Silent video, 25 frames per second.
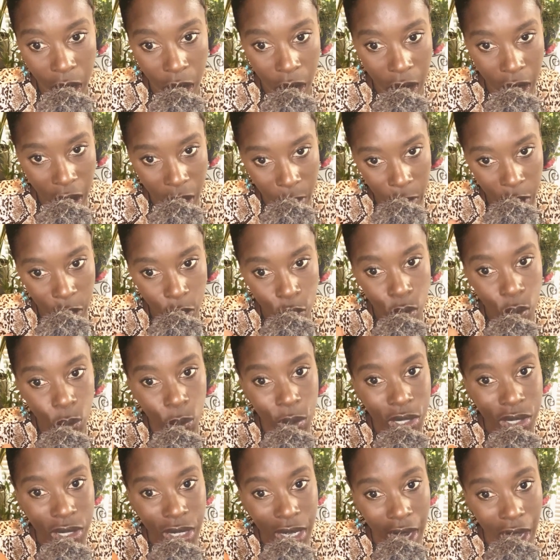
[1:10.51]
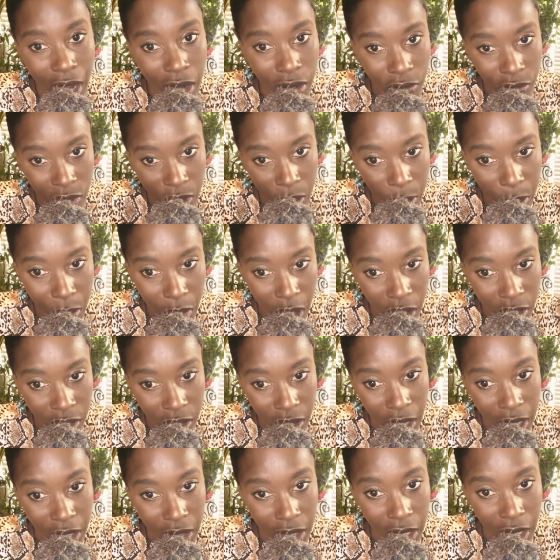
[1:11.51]
coming towards the end of the month,
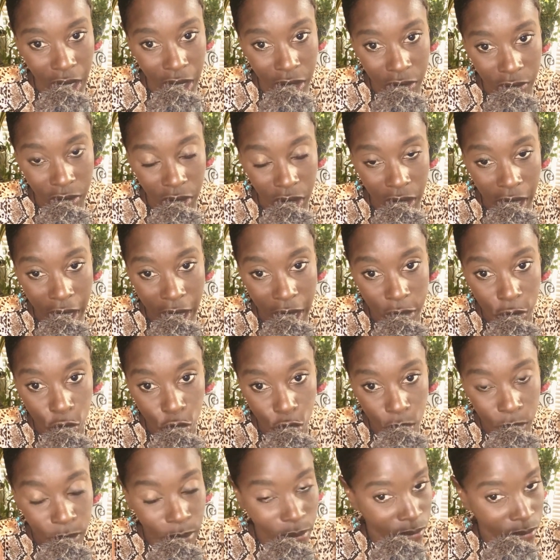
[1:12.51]
at the end of the last